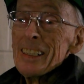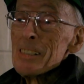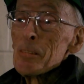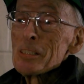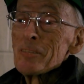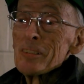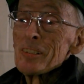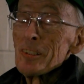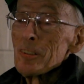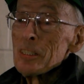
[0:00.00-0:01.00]
He must have
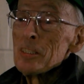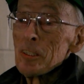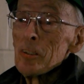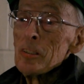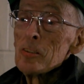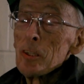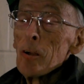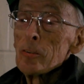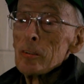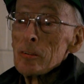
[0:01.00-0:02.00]
insulted
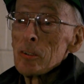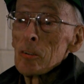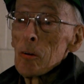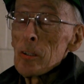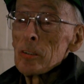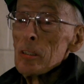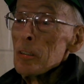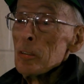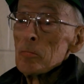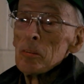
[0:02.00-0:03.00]
Sikorsky,
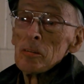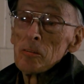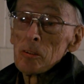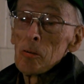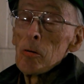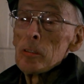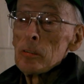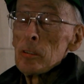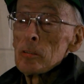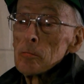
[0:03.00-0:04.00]
but
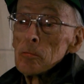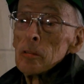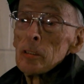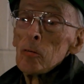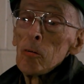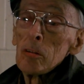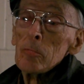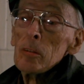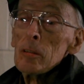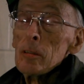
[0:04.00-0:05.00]
Sikorsky just ignored
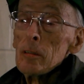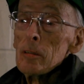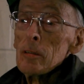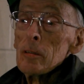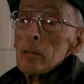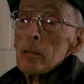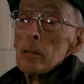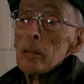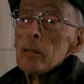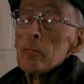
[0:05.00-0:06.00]
him.
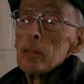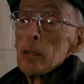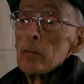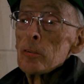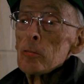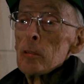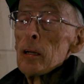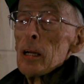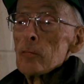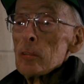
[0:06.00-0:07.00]
And he really got chewed
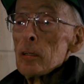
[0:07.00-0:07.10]
out after